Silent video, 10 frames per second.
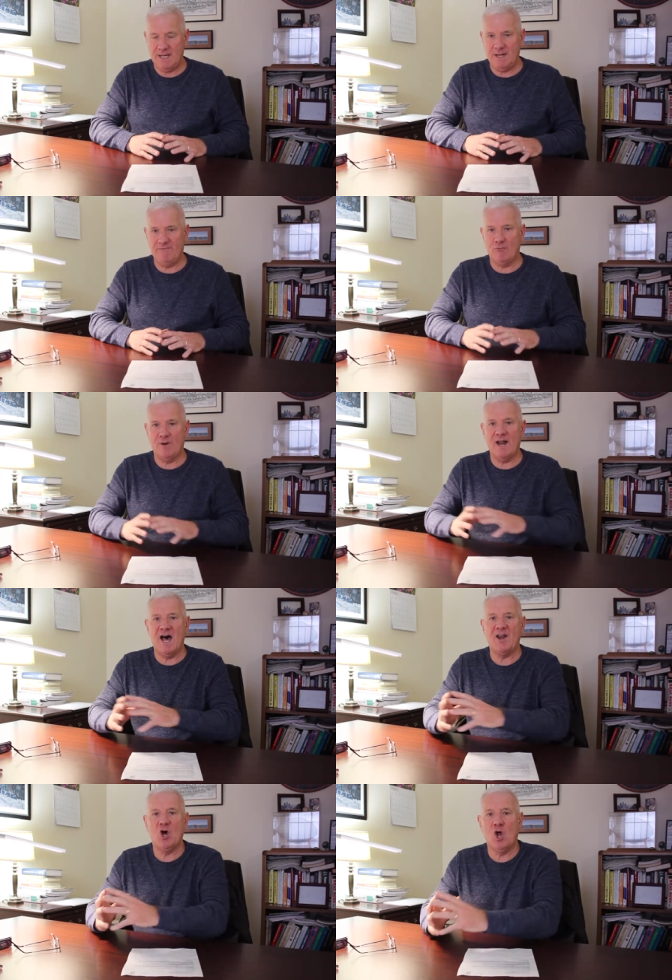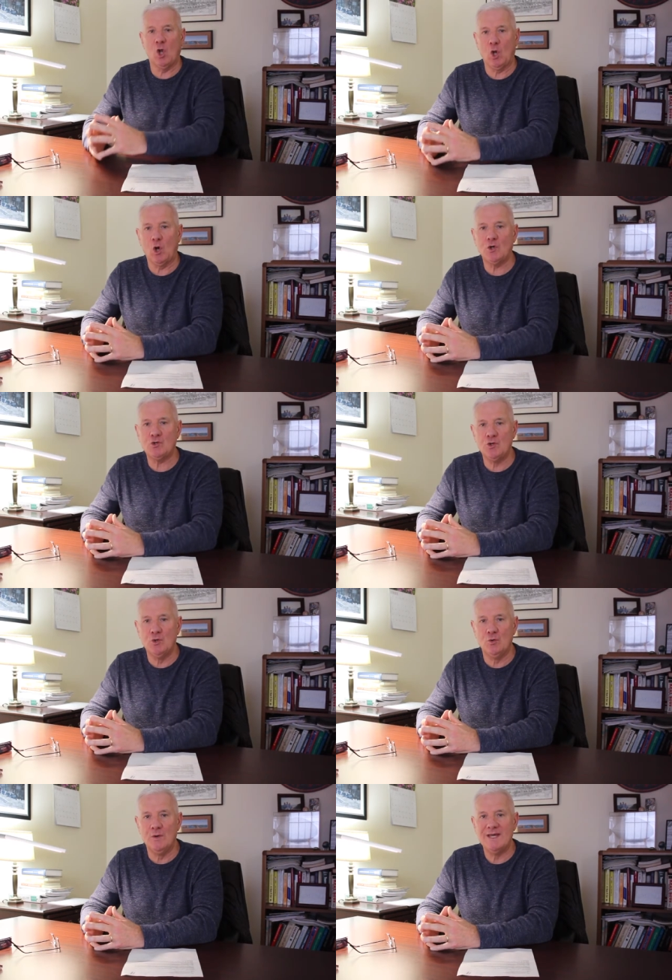if we're not alert
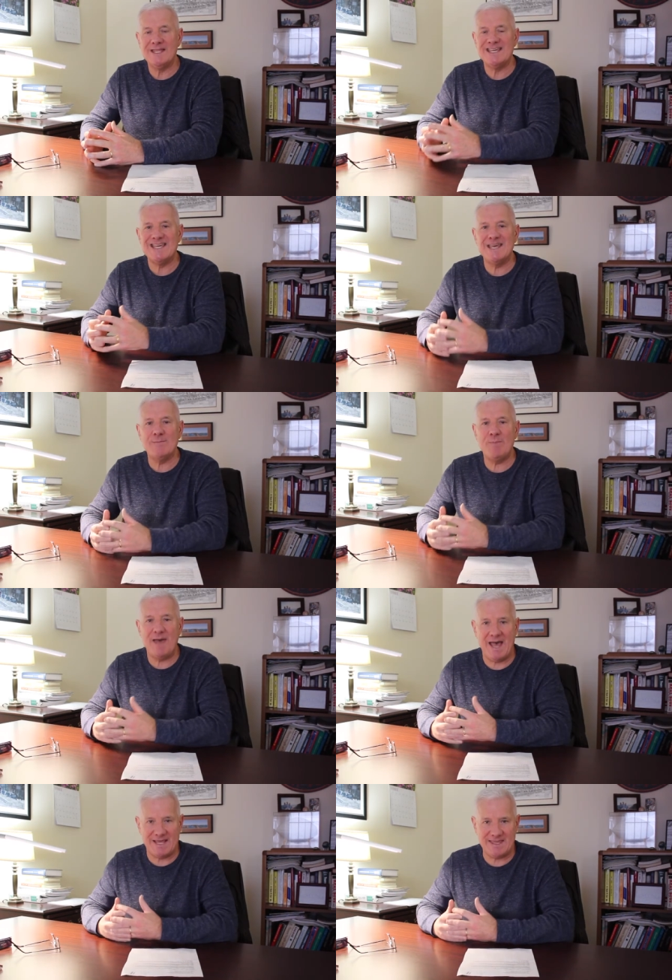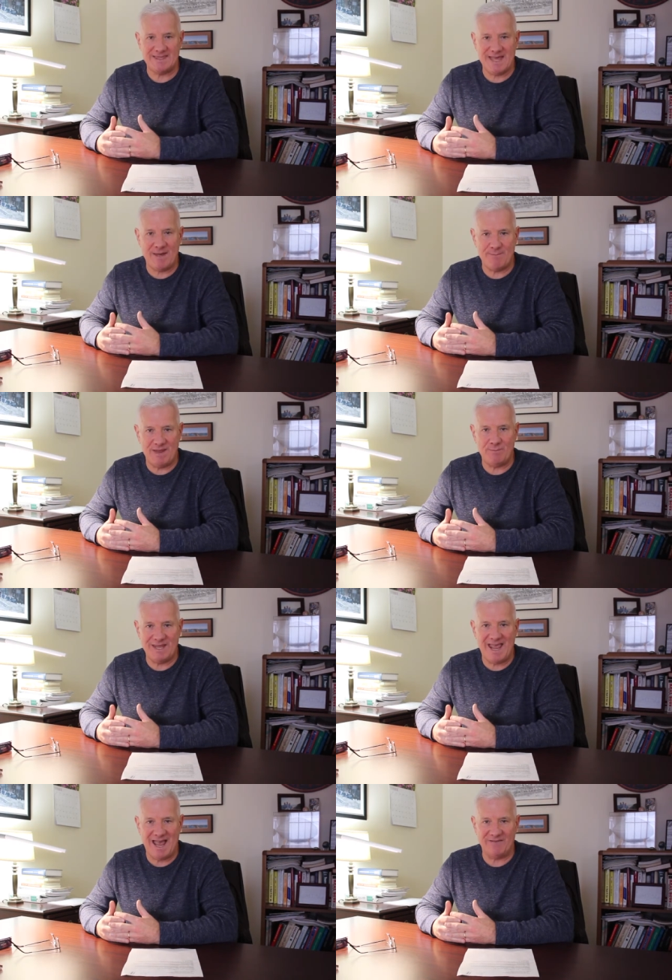to the impact that that may
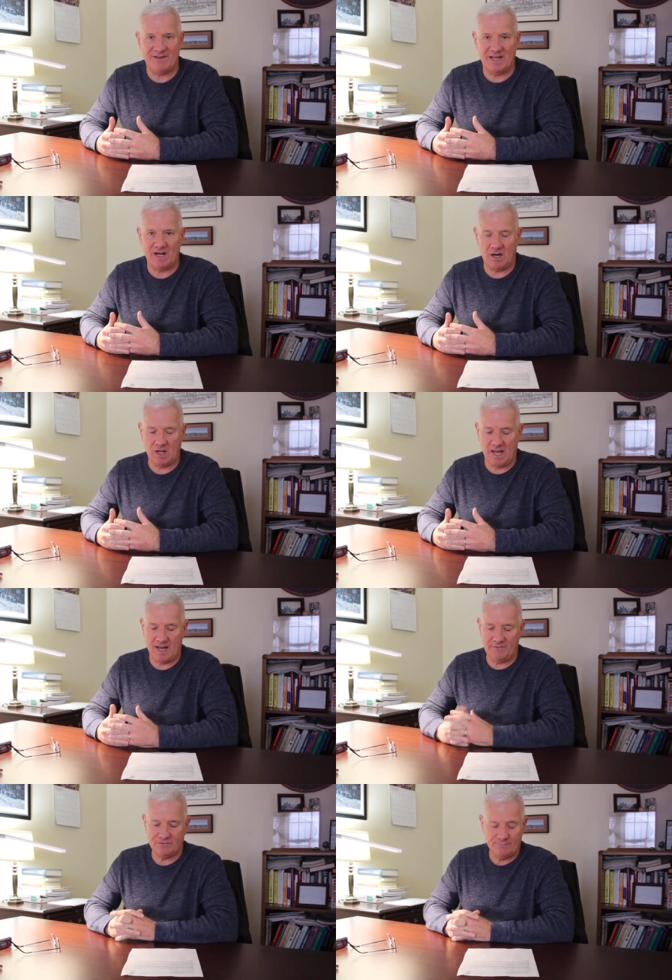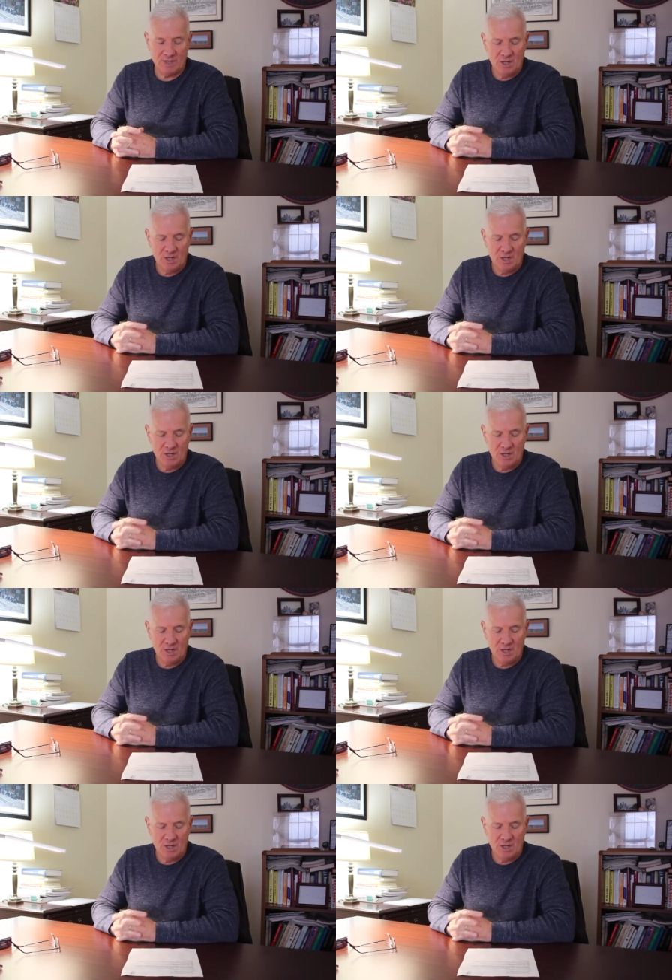be having on our lives.